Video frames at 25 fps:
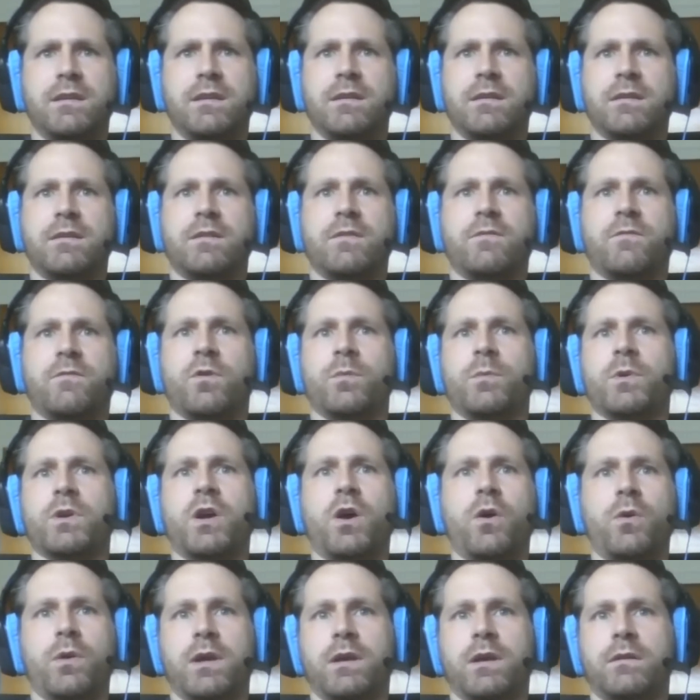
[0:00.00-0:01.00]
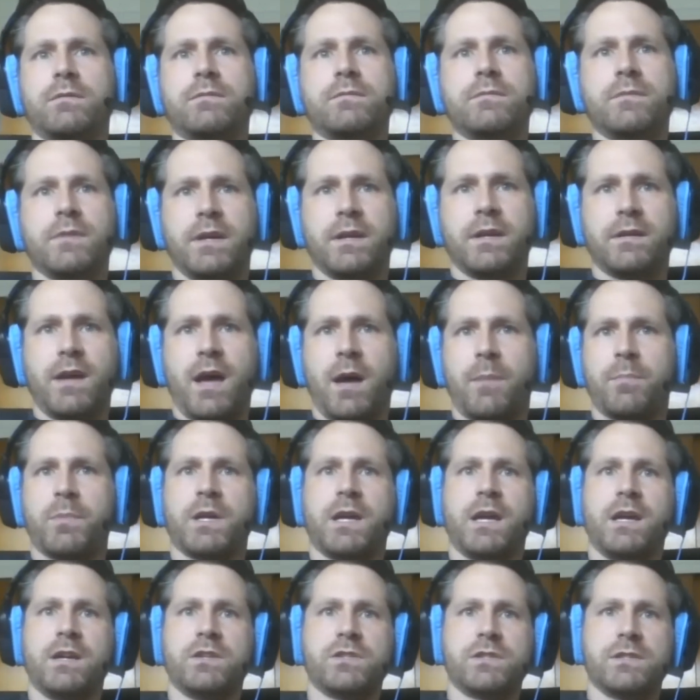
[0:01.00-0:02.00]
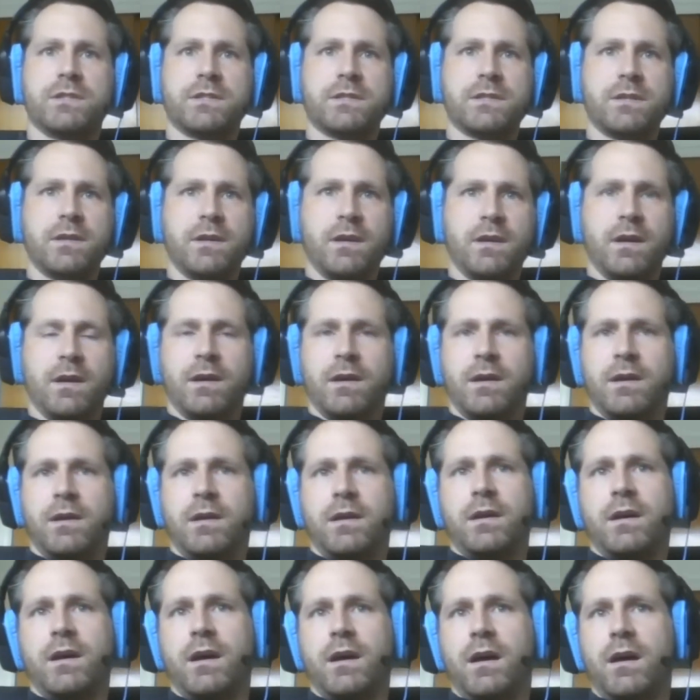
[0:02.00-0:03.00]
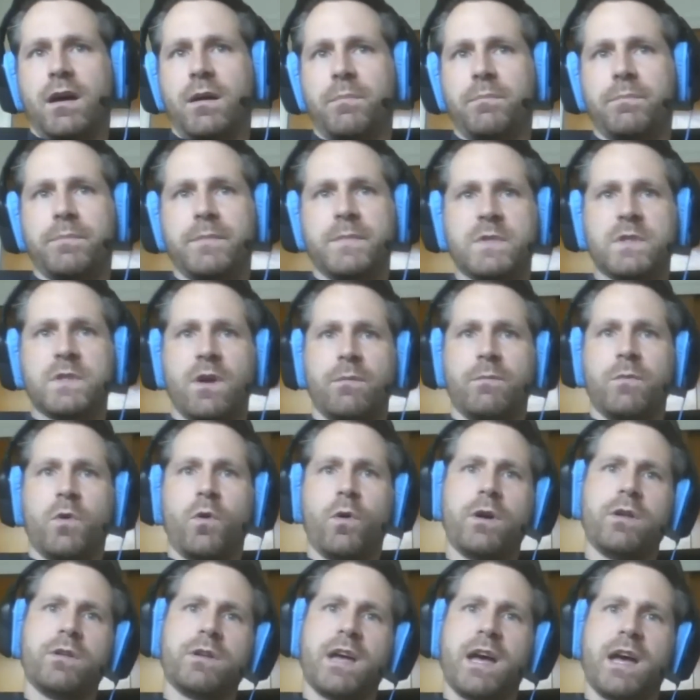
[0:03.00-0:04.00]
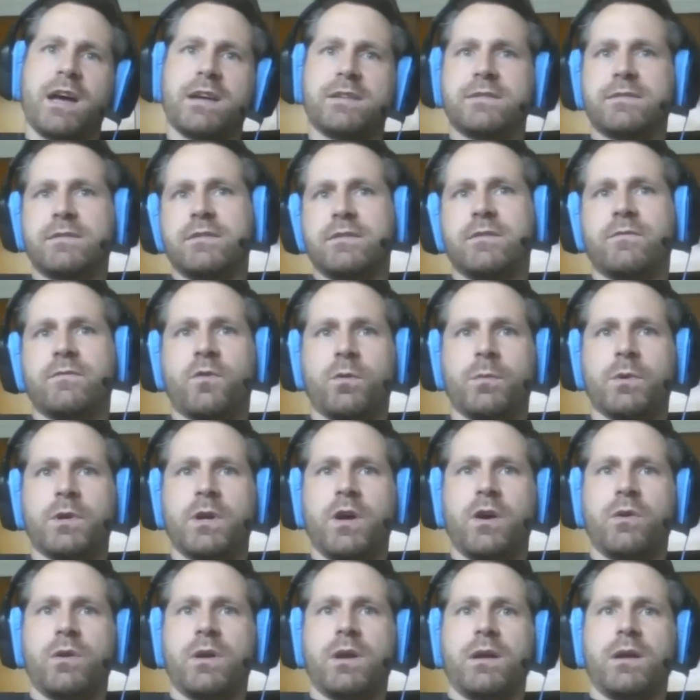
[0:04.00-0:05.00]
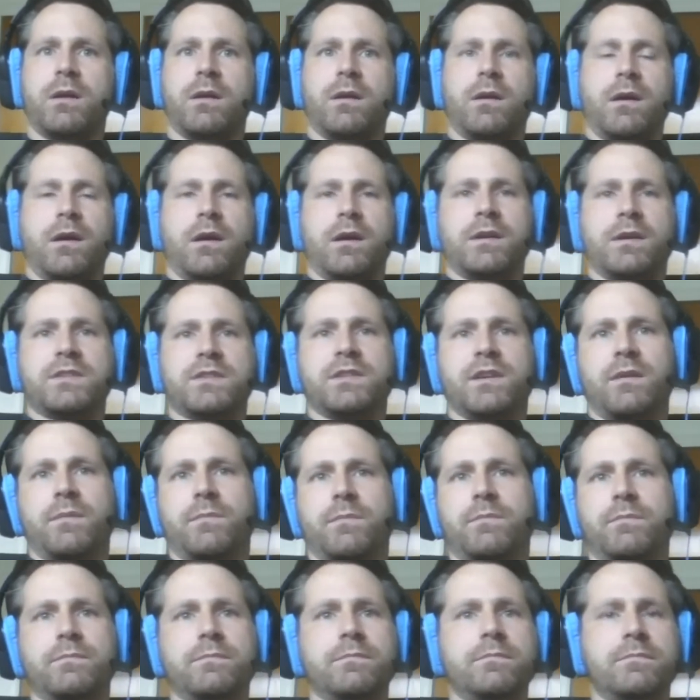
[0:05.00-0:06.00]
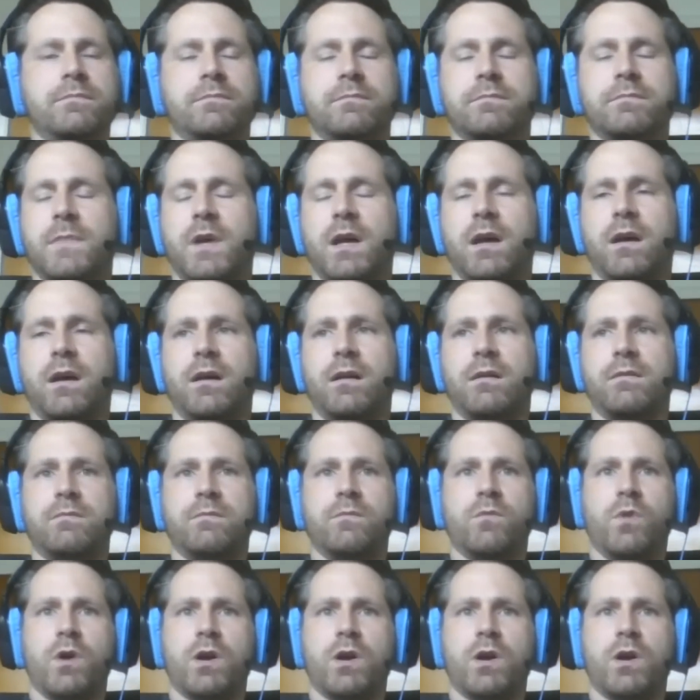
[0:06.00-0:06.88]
conformal coating like applications. So oil, gas, conformal coating, some water